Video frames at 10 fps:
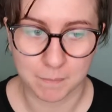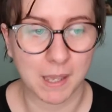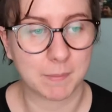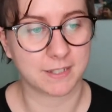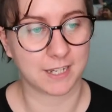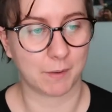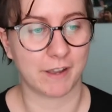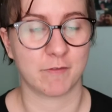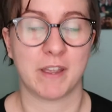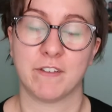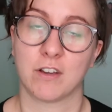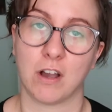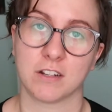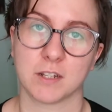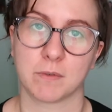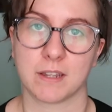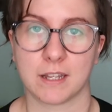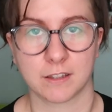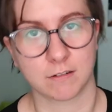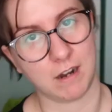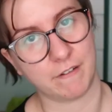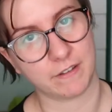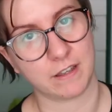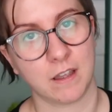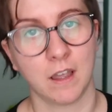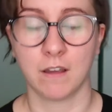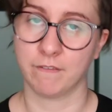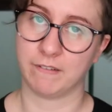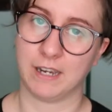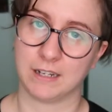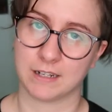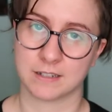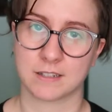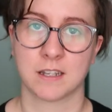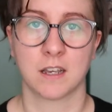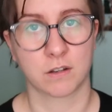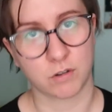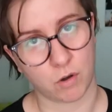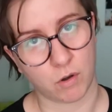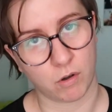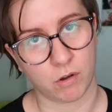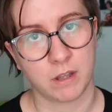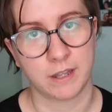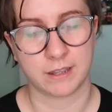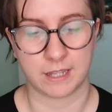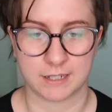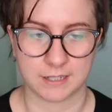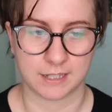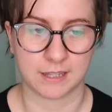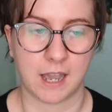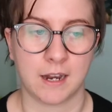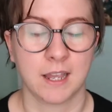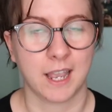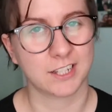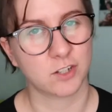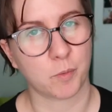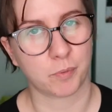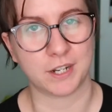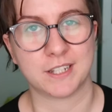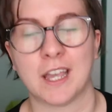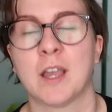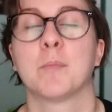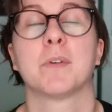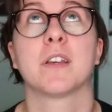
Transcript: maybe stay away from it if you can't deal with like the graphic violence, gore, things like that. It's not pretty, but